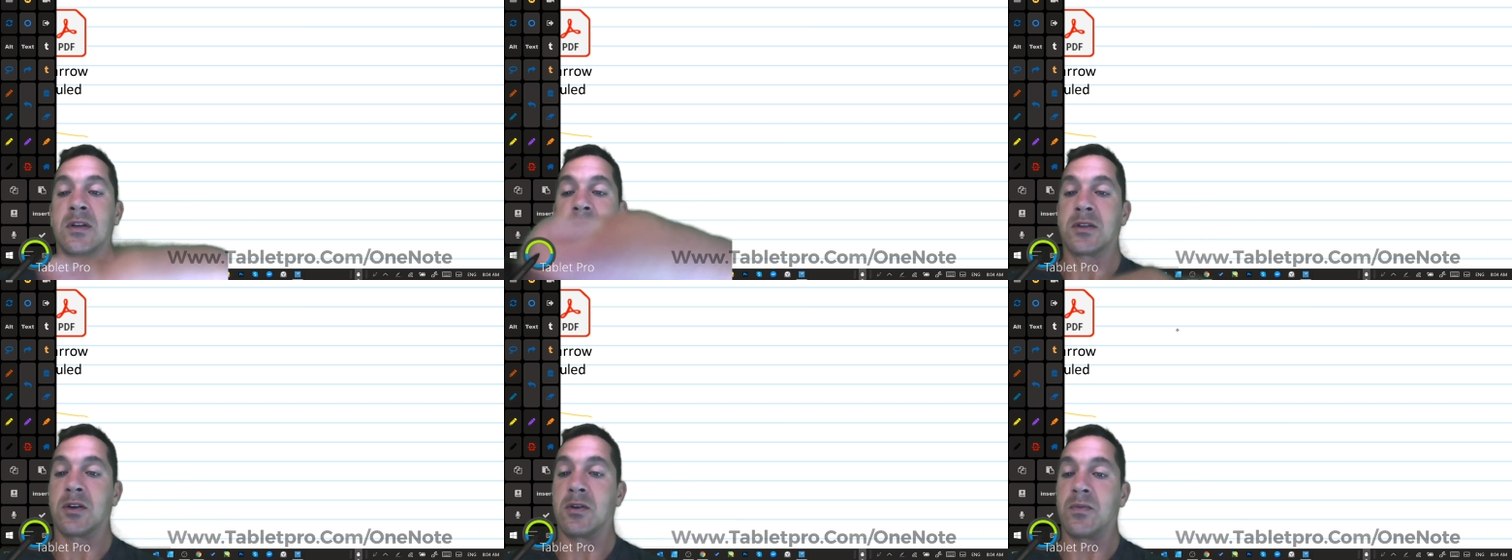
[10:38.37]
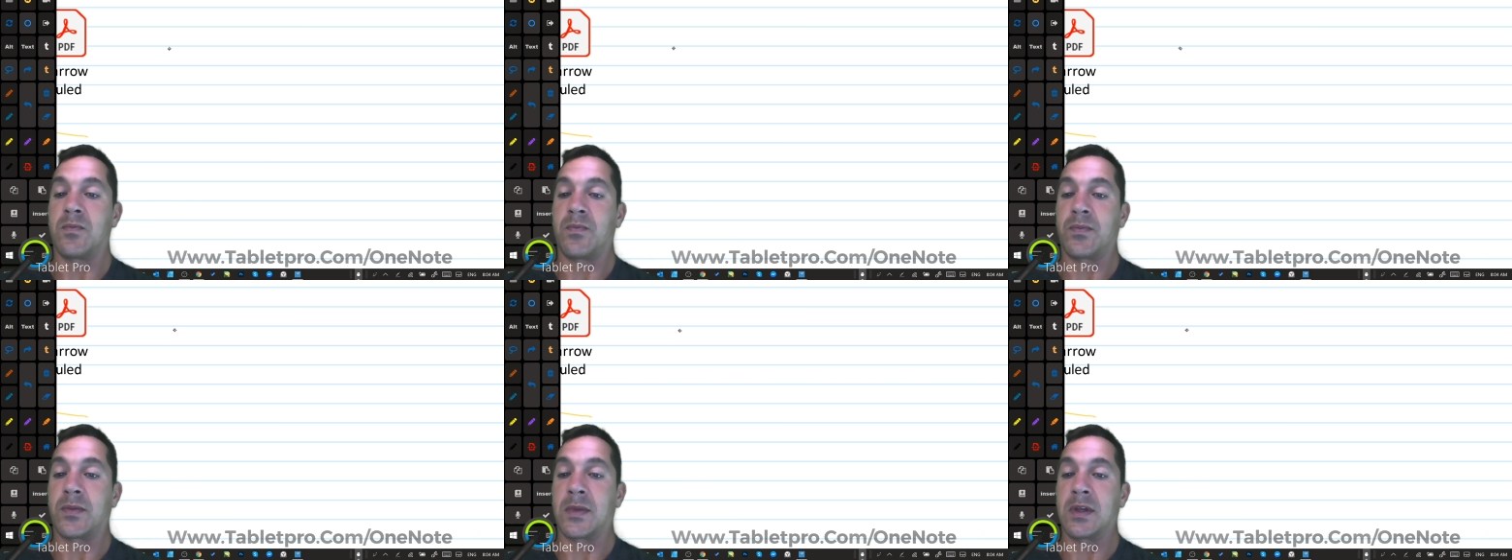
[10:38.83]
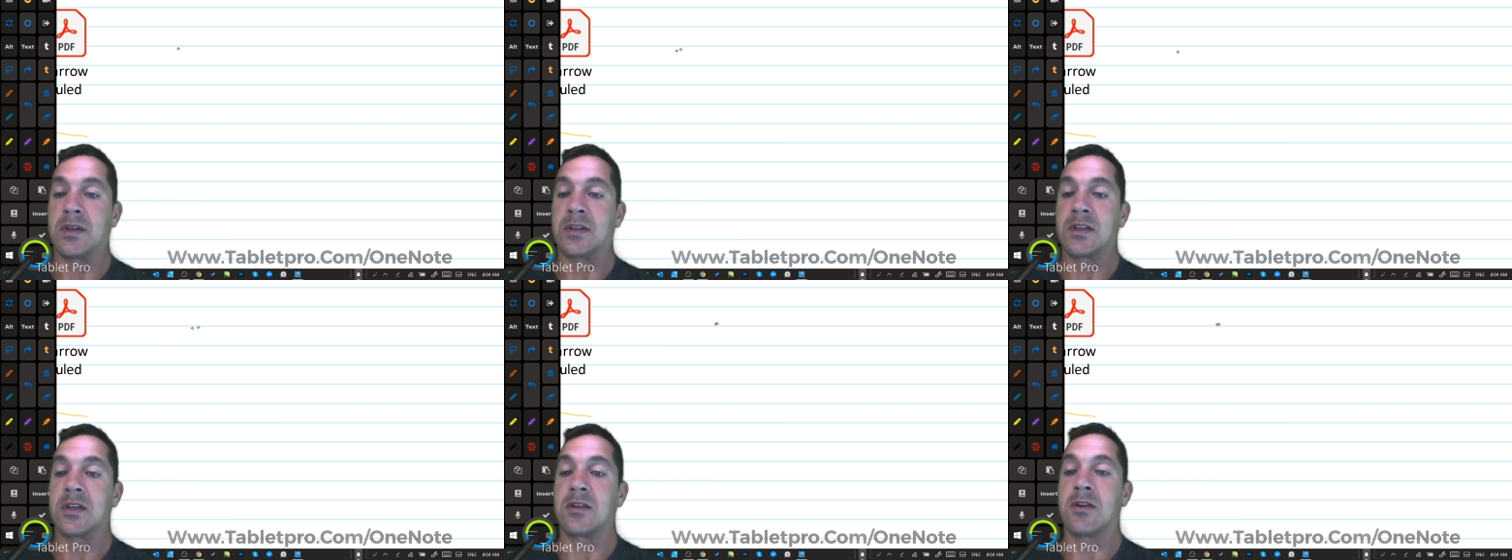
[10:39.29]
So Let's
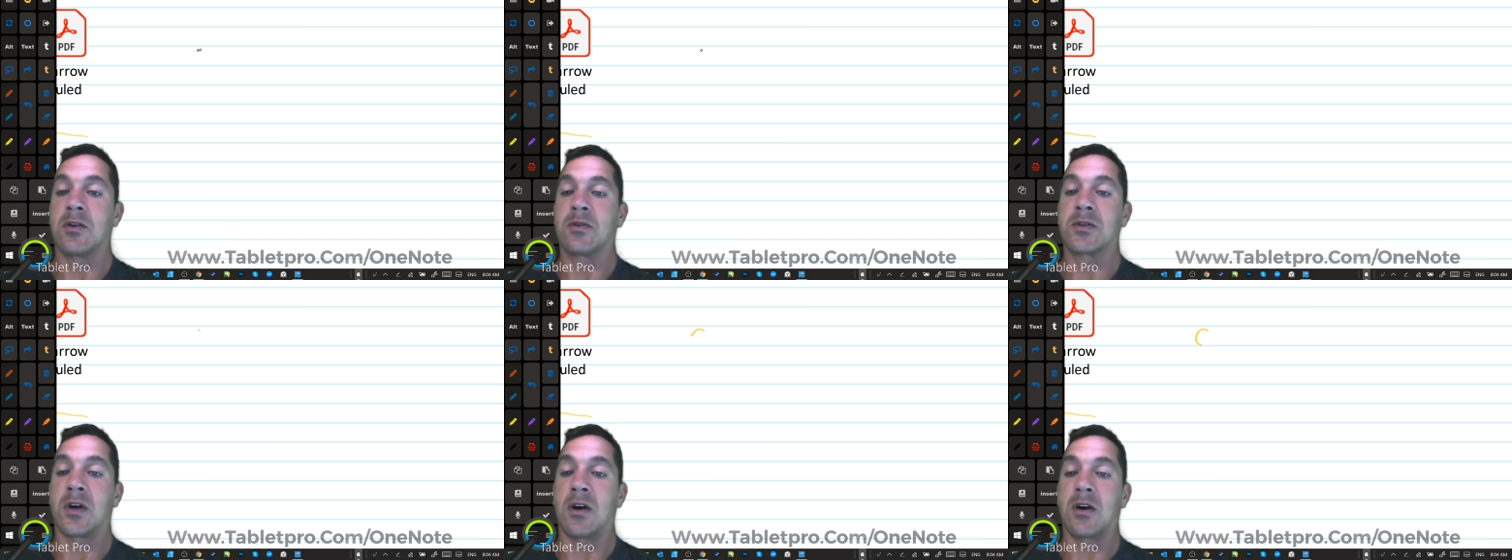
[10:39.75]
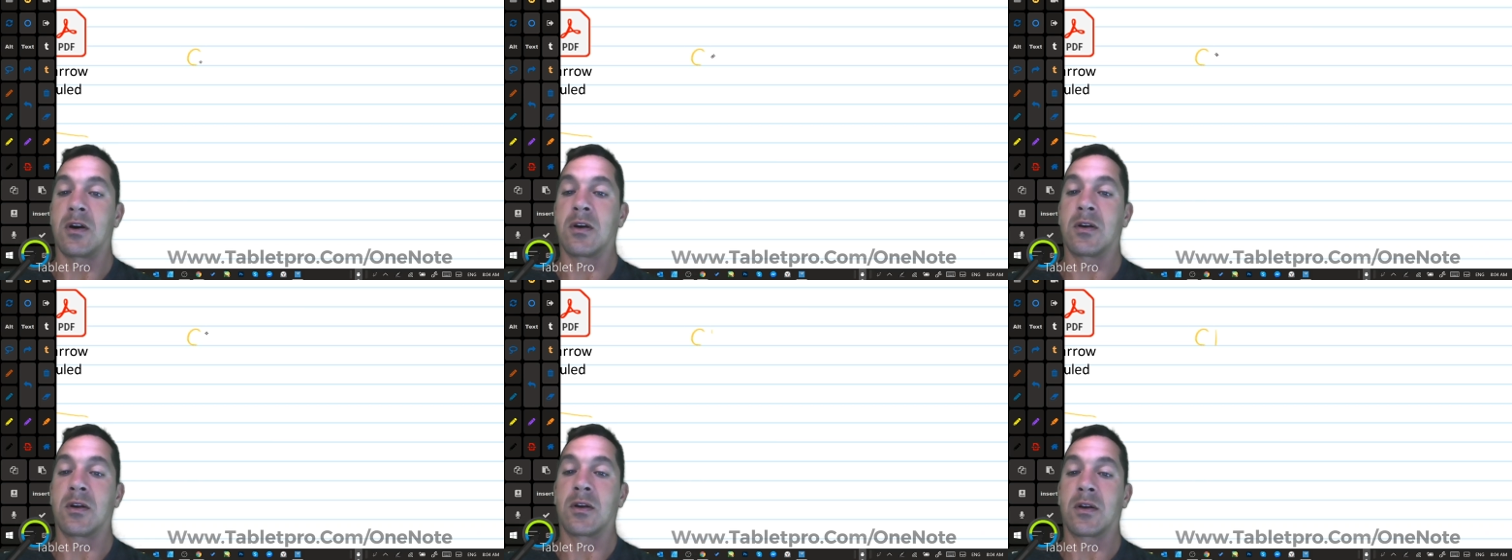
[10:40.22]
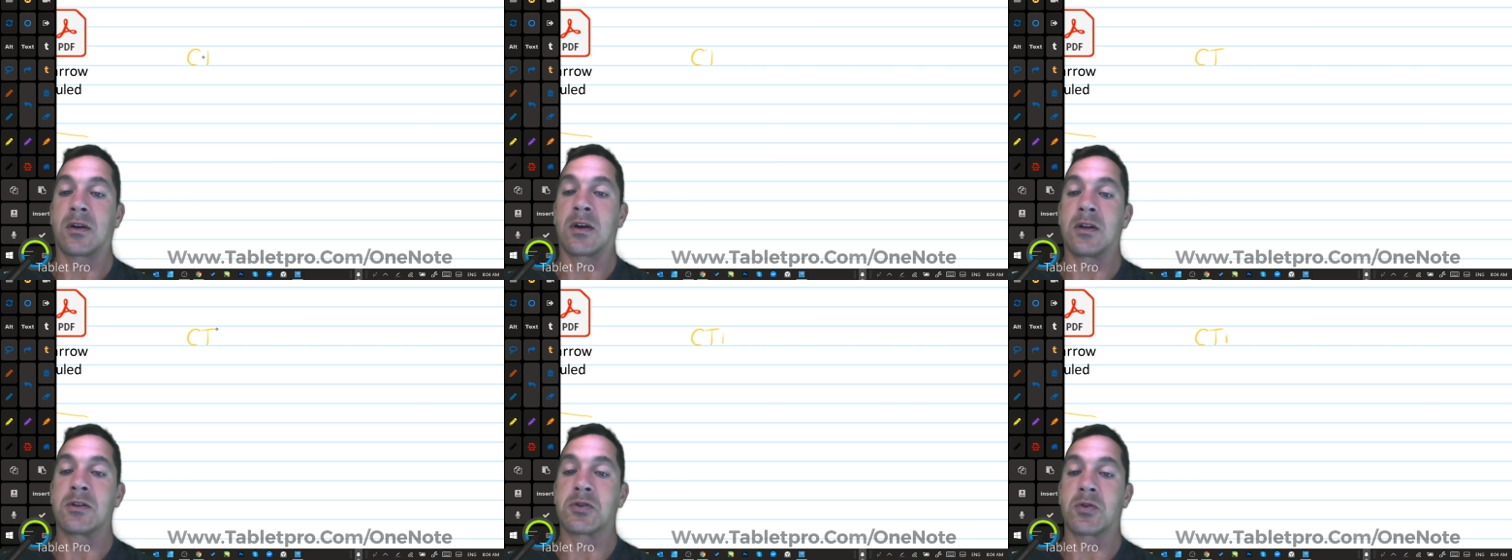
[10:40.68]
see, those are
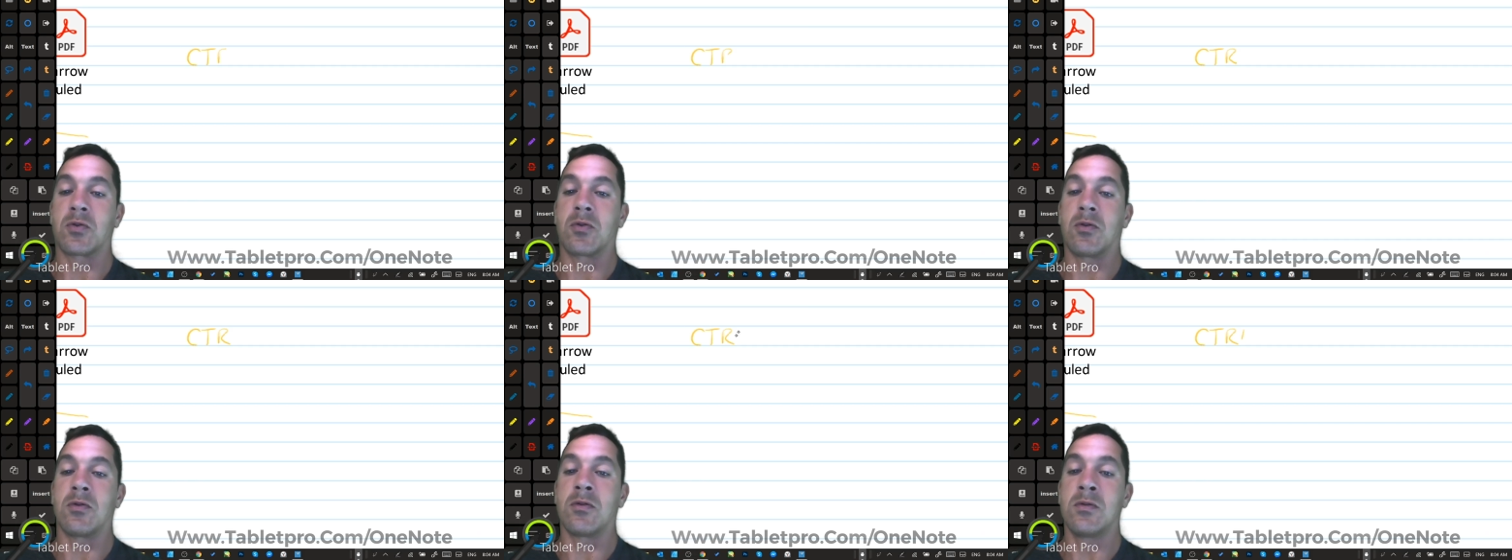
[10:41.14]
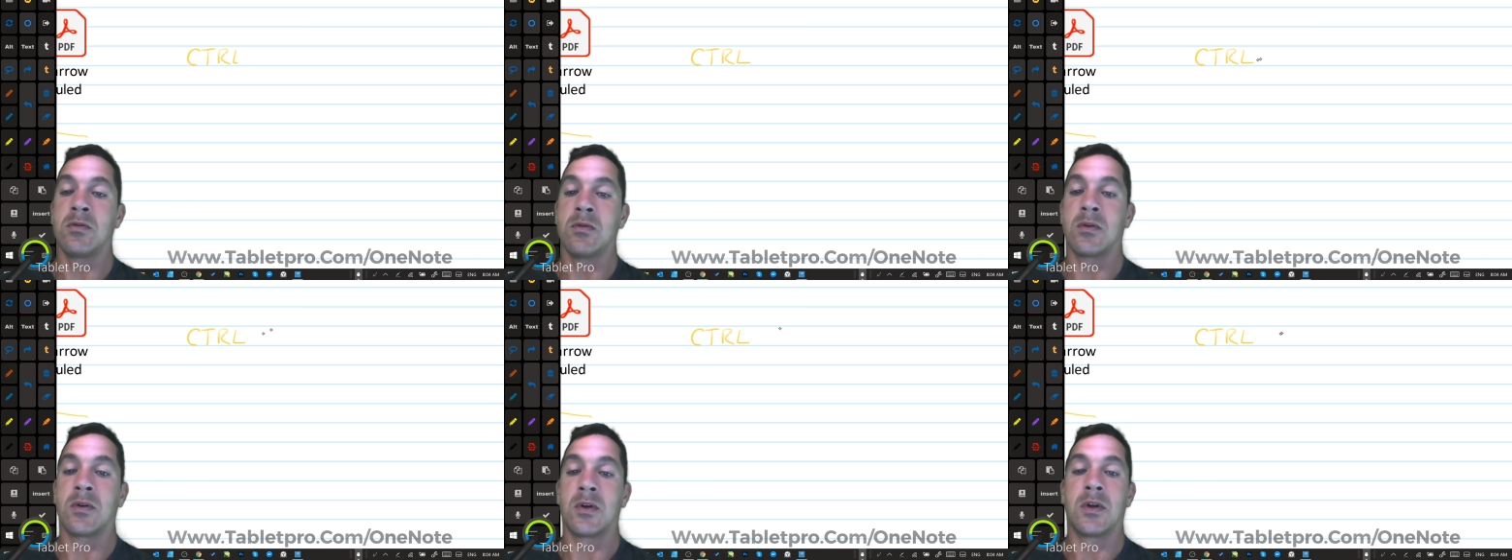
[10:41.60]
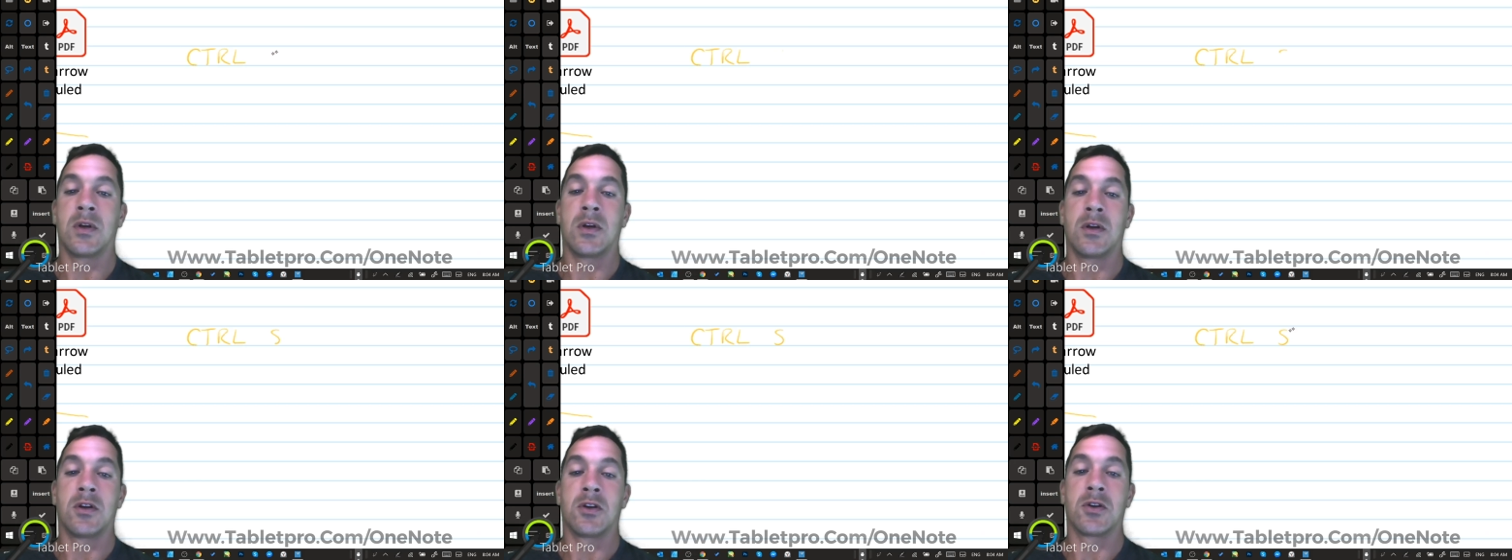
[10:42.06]
Control
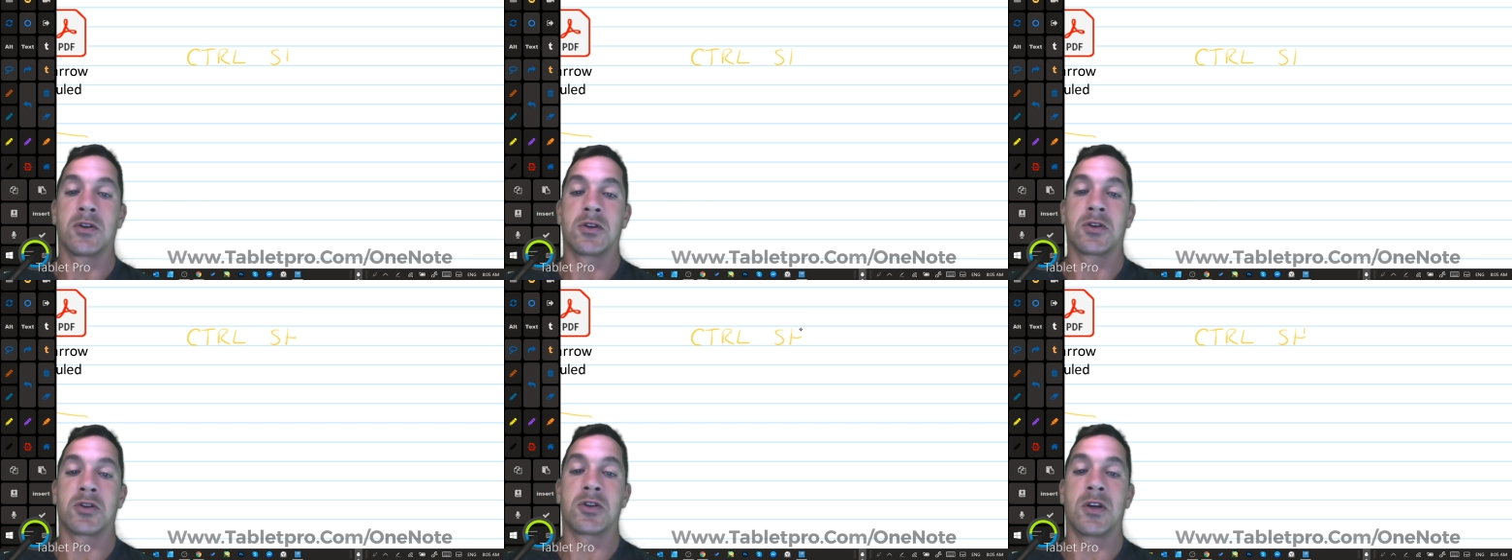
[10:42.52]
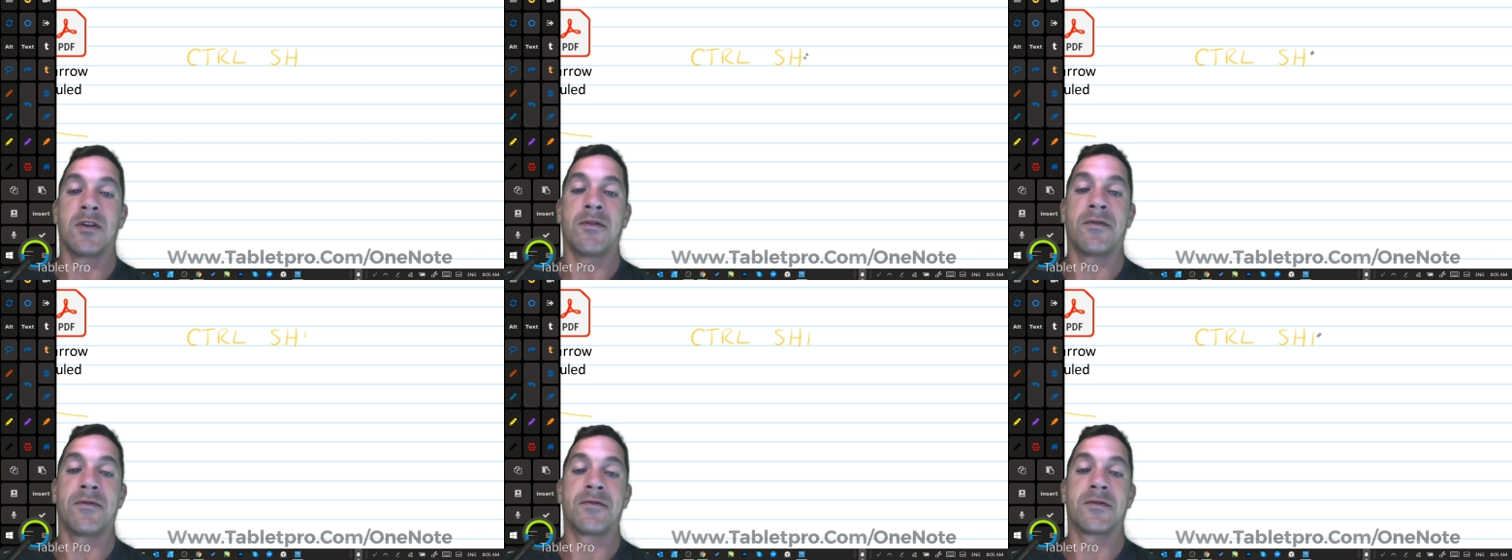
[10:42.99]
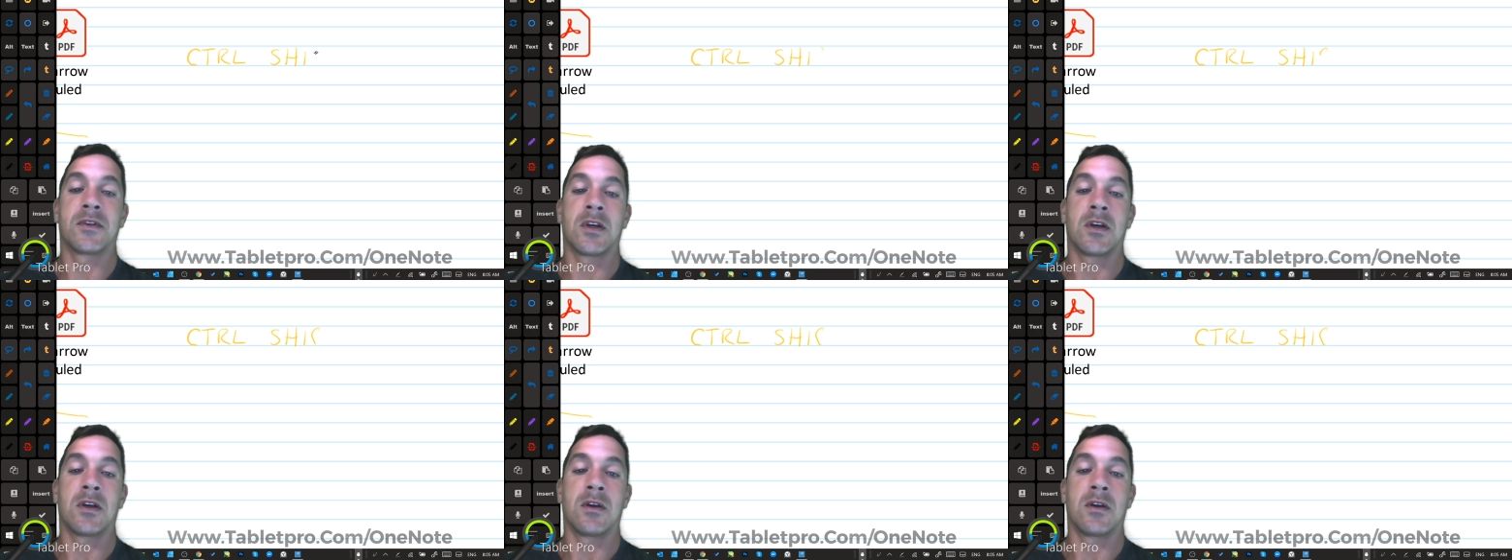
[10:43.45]
Shift.